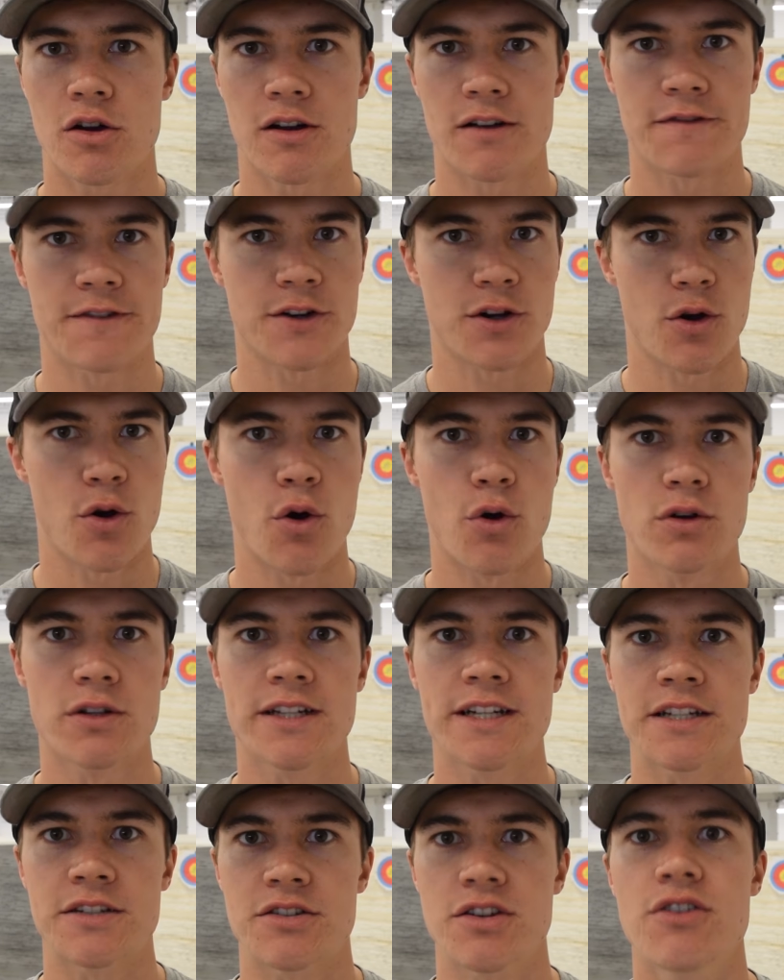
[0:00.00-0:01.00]
or if you're
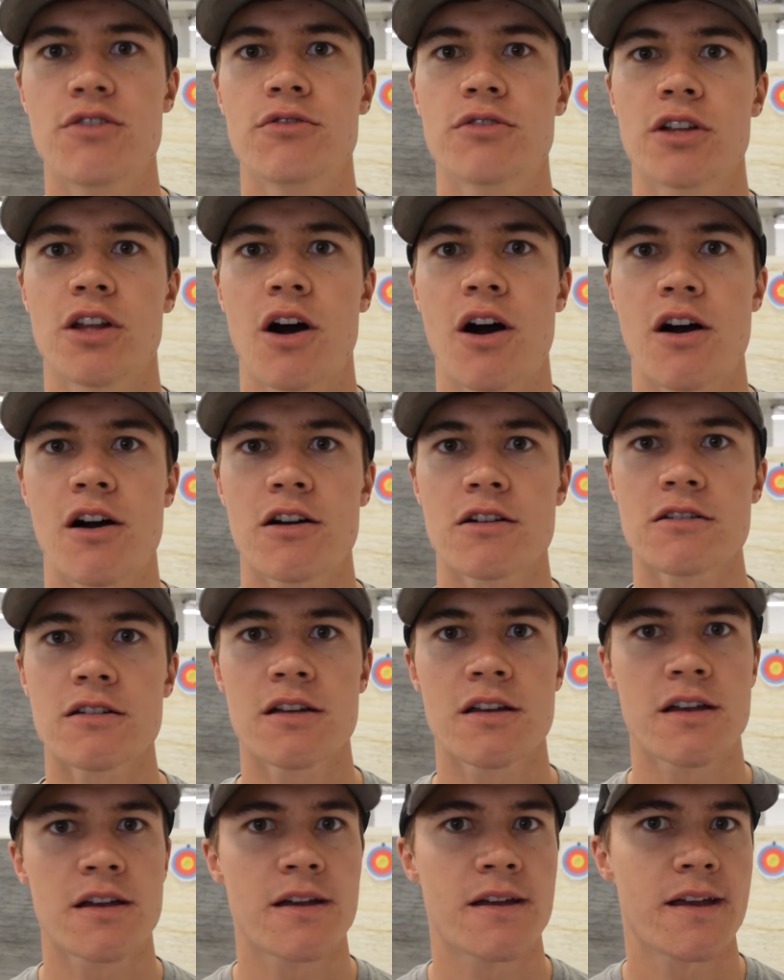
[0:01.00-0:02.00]
holding too long,
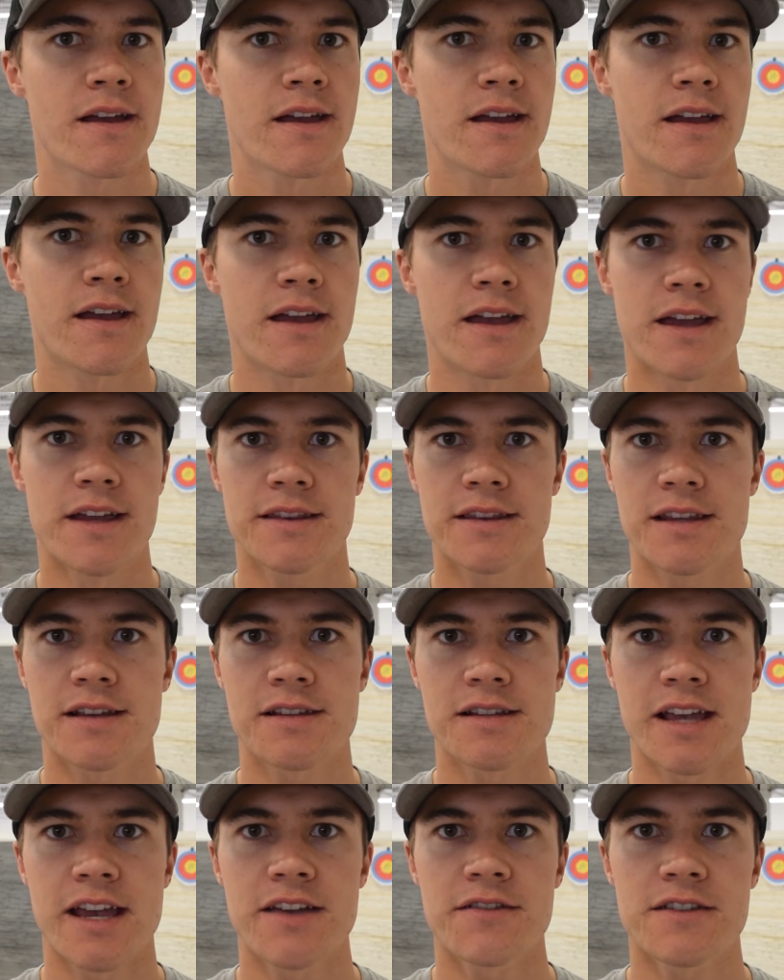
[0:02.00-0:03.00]
hit the
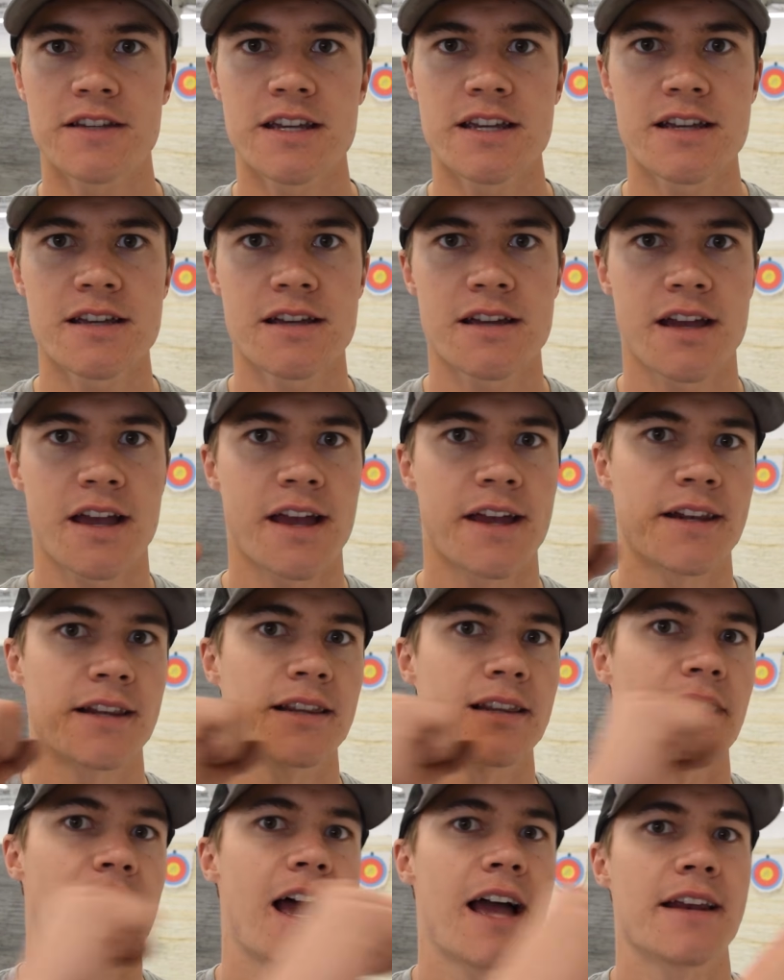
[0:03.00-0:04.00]
safety
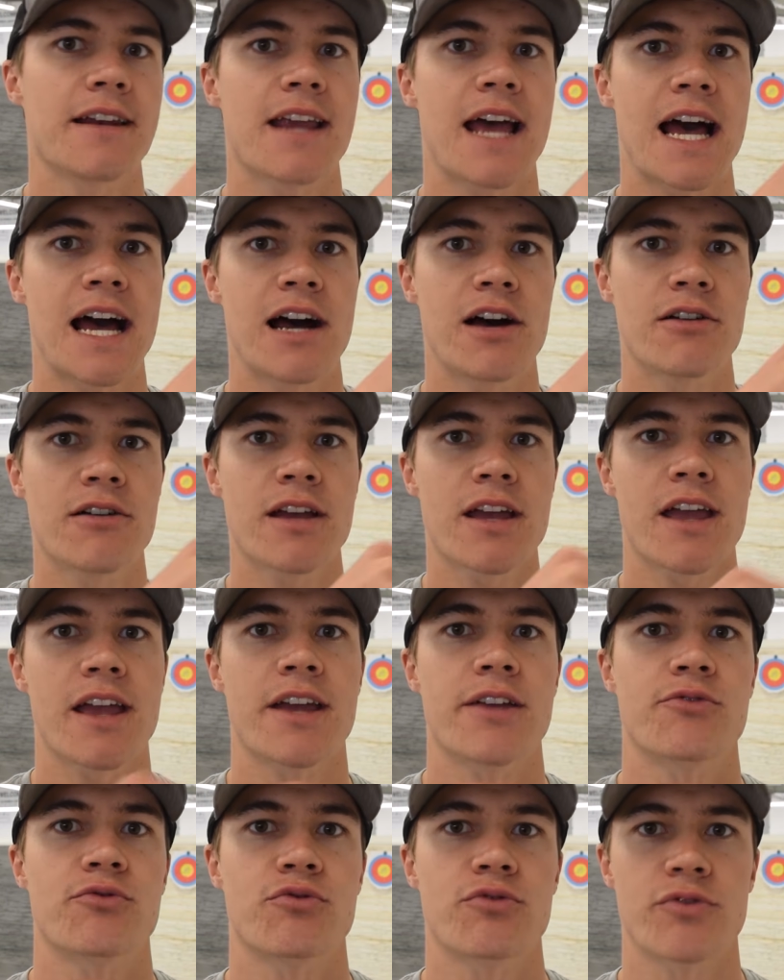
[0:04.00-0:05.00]
and let down
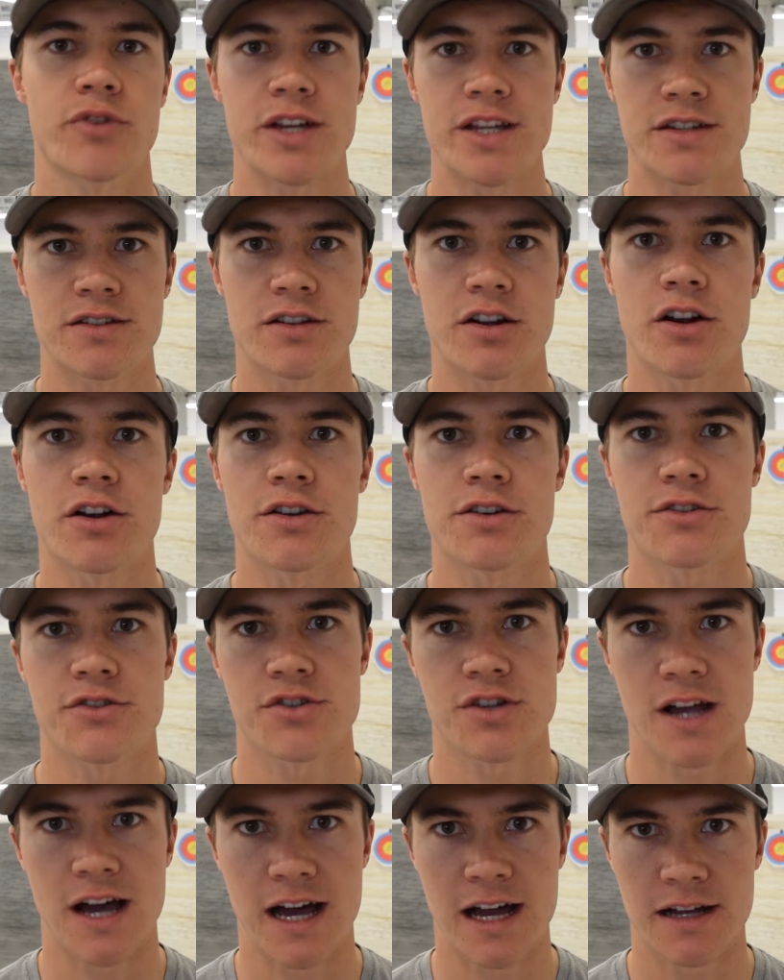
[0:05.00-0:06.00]
and restart your
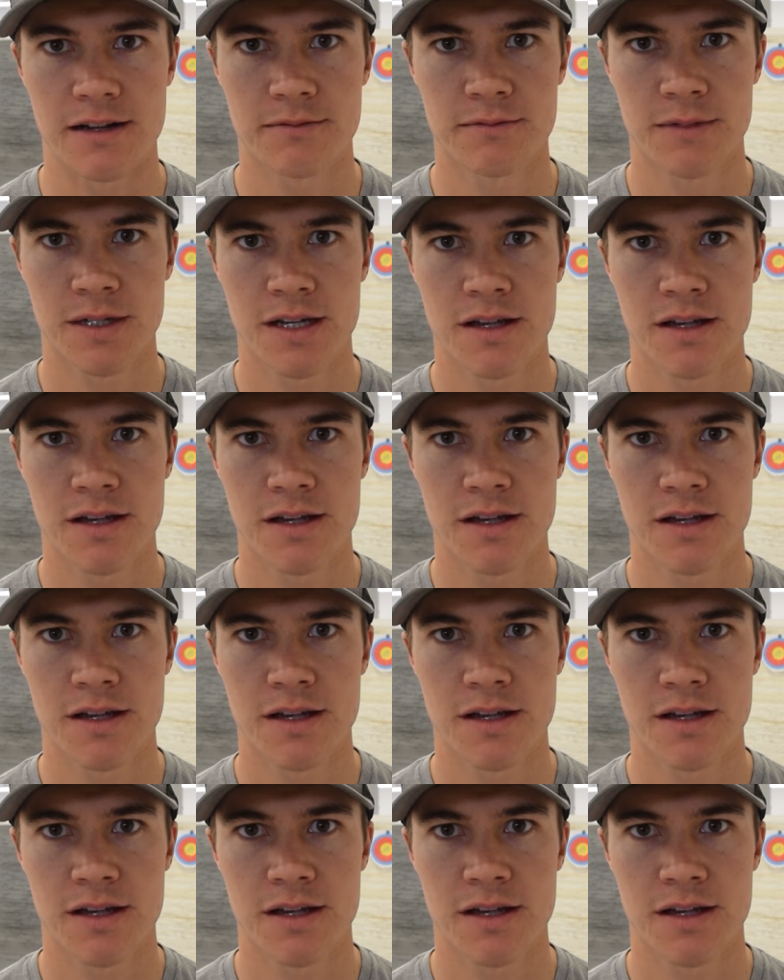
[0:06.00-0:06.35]
shot.